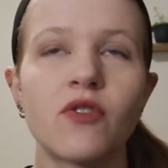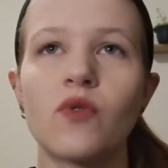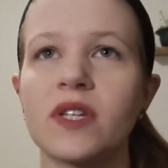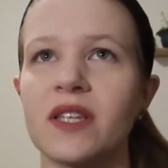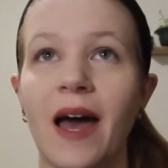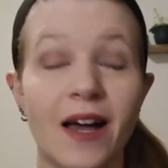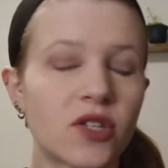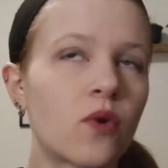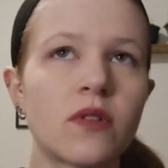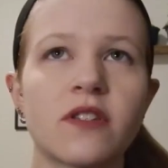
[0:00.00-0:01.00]
who was
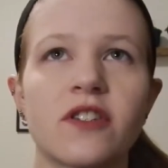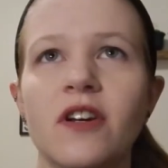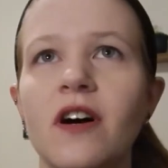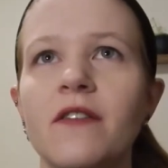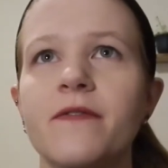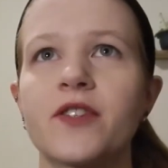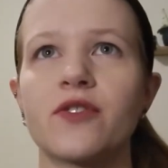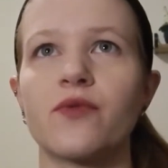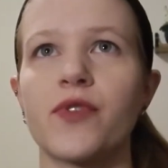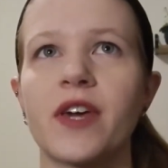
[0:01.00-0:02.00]
asshole-ish enough
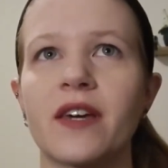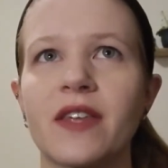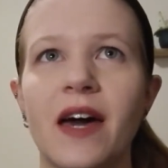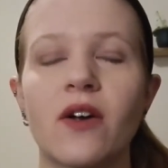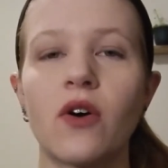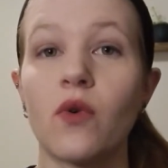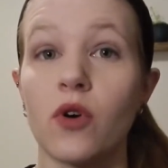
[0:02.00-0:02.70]
to think that, oh,